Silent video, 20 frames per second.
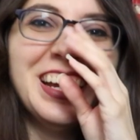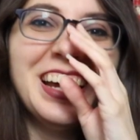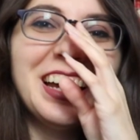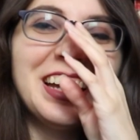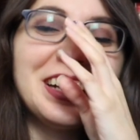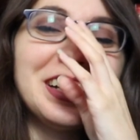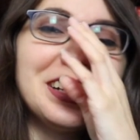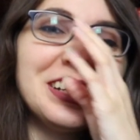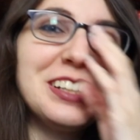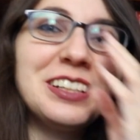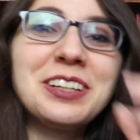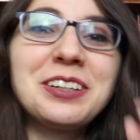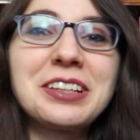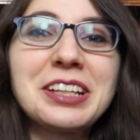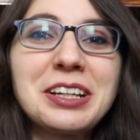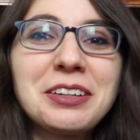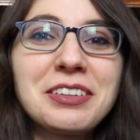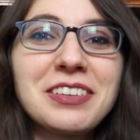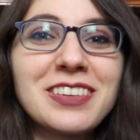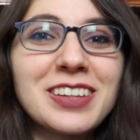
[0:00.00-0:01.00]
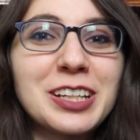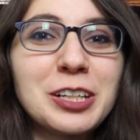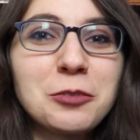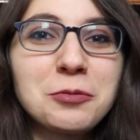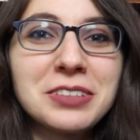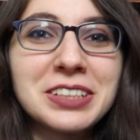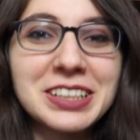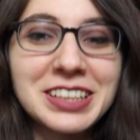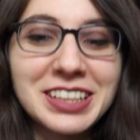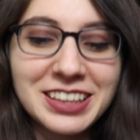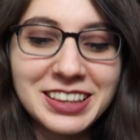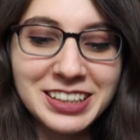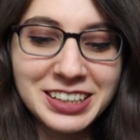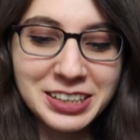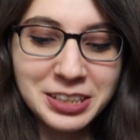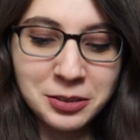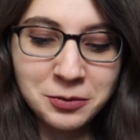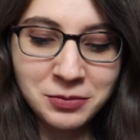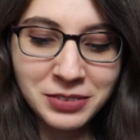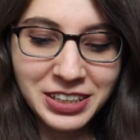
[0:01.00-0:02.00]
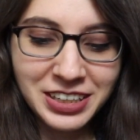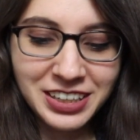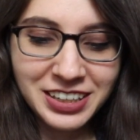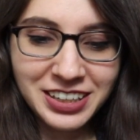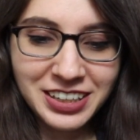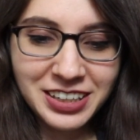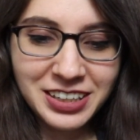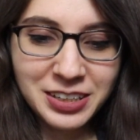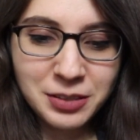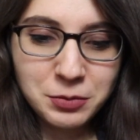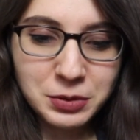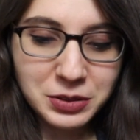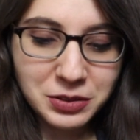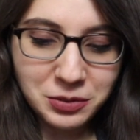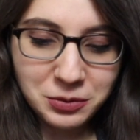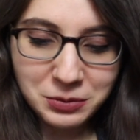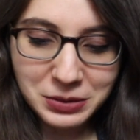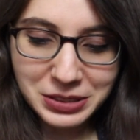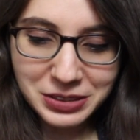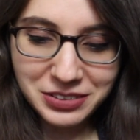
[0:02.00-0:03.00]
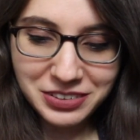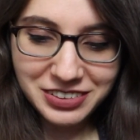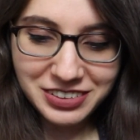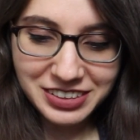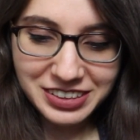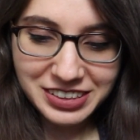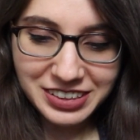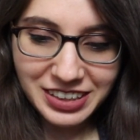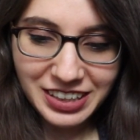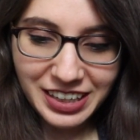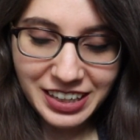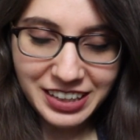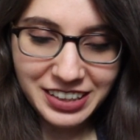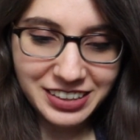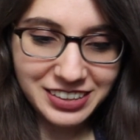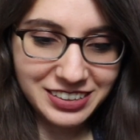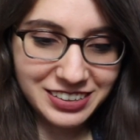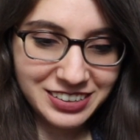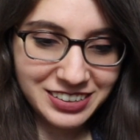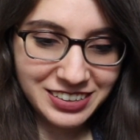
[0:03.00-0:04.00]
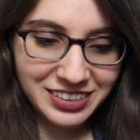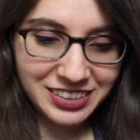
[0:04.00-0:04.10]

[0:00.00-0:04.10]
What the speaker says: didn't know that was going to be the theme, but don't we all need that?